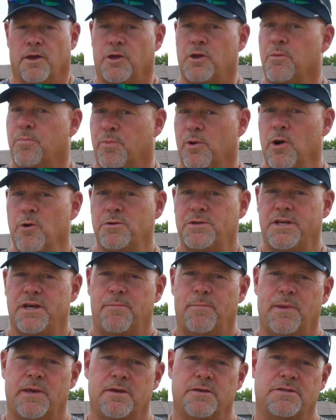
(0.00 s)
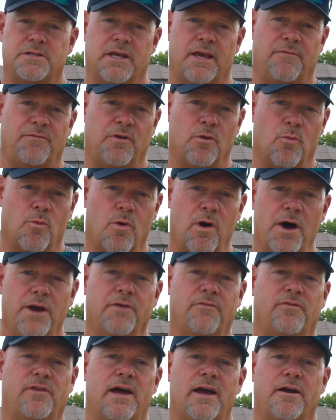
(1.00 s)
Your pro tip is, if you want
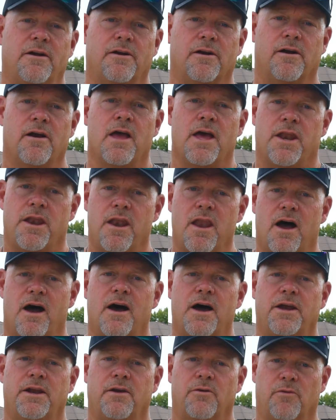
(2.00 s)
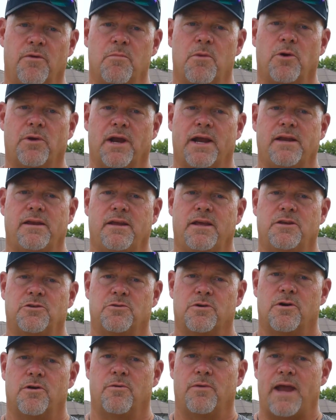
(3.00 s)
to fly your non-remote I D
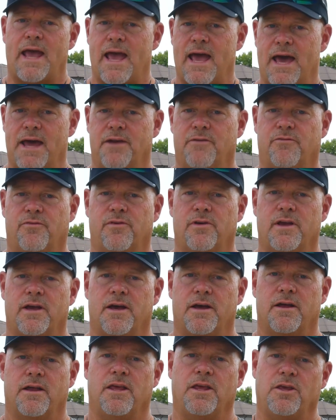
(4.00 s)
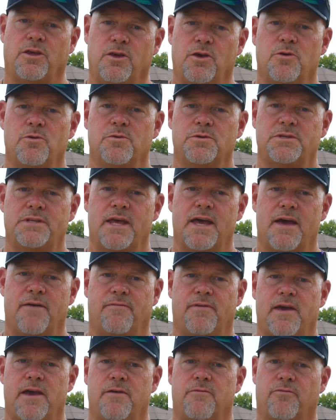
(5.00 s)
drone at a F R I A, use the
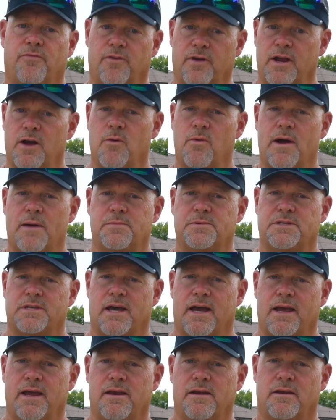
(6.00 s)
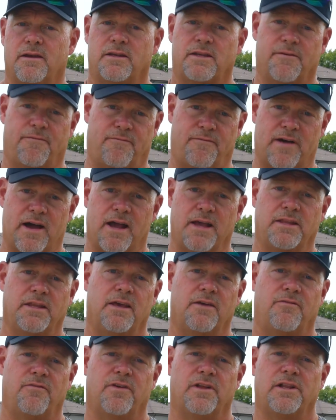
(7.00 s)
F A A F R I A website to find the
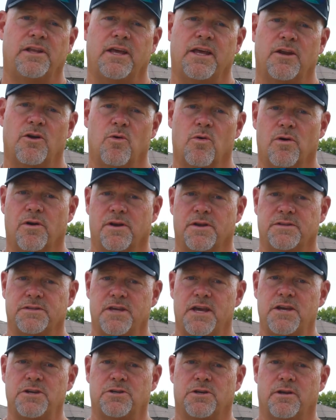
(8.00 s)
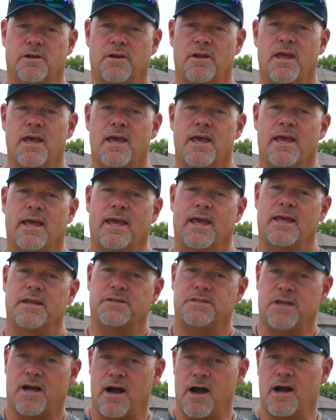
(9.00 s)
affiliate organization
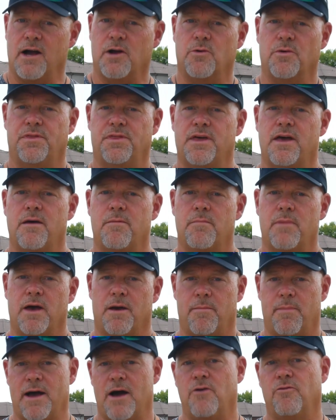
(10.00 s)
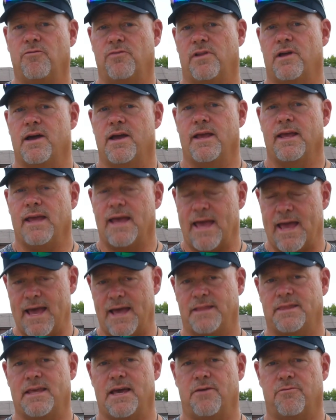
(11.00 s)
and talk with them about flying
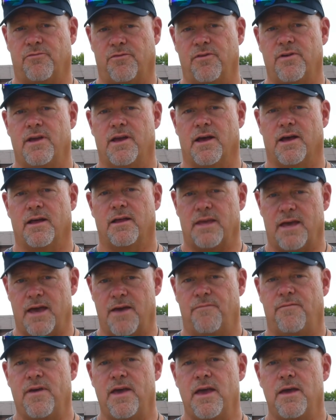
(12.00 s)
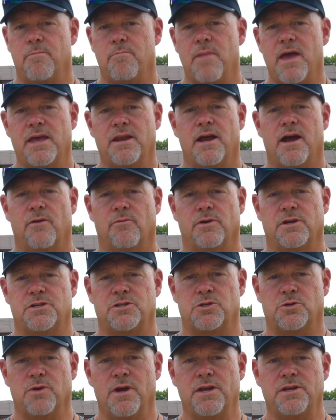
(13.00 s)
at that F R I A. The F A A may not
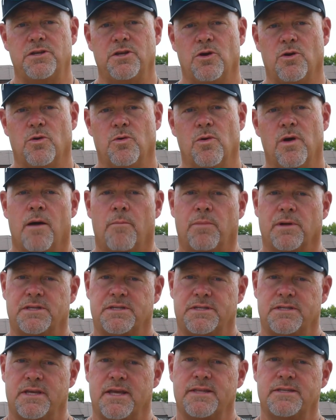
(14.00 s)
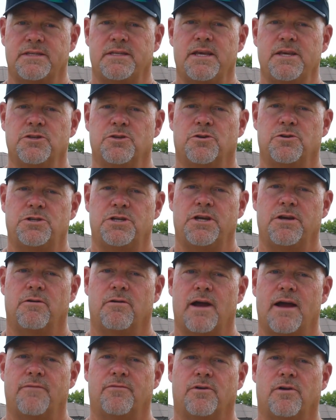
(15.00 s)
restrict you, but since these are
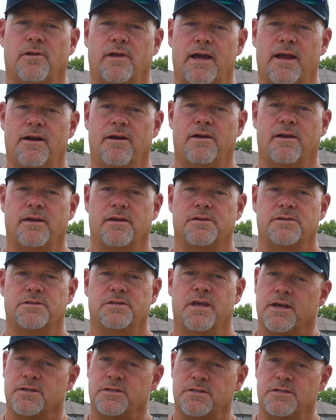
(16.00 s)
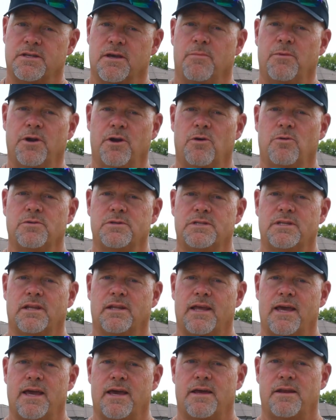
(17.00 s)
geographical areas, someone owns the
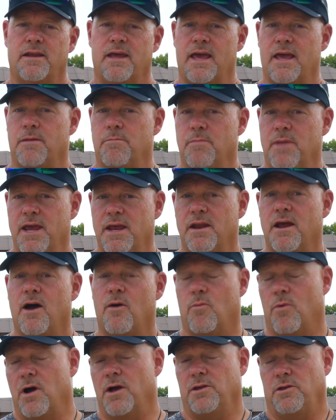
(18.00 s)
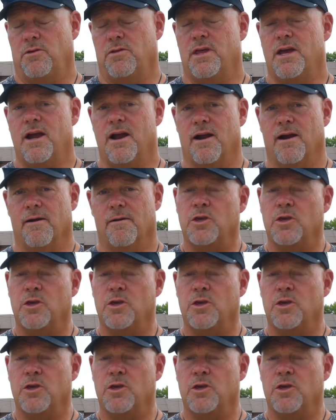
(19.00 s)
land and may not want you there.